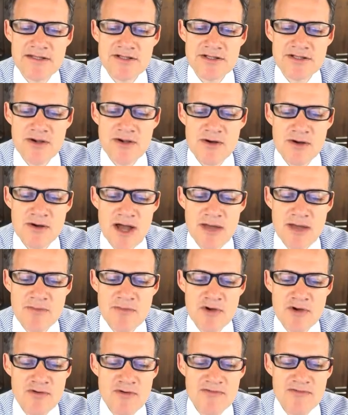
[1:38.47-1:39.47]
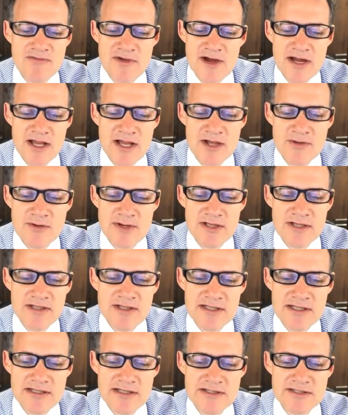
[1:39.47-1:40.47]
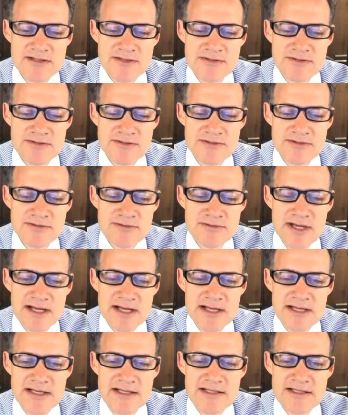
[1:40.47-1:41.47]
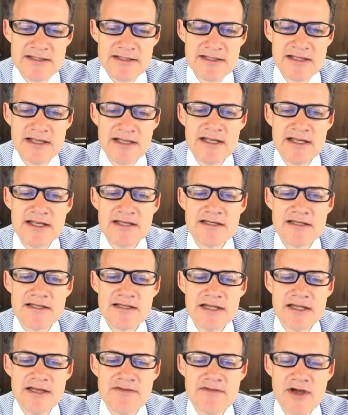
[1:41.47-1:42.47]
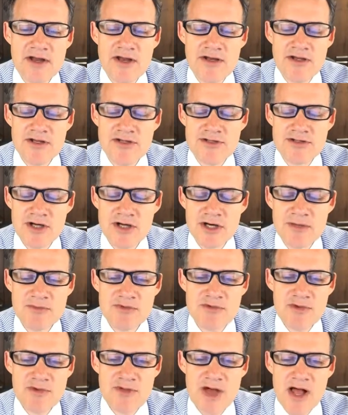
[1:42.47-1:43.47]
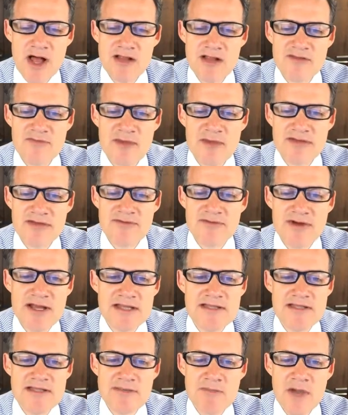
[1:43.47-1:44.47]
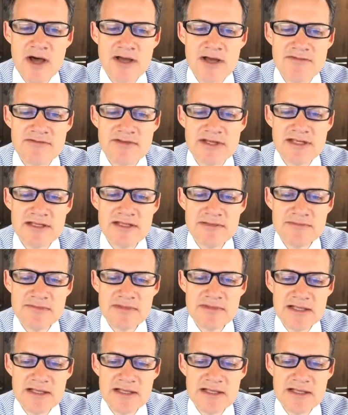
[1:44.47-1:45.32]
so I moved very quickly to leave on good terms with all of my friends at MonaVie.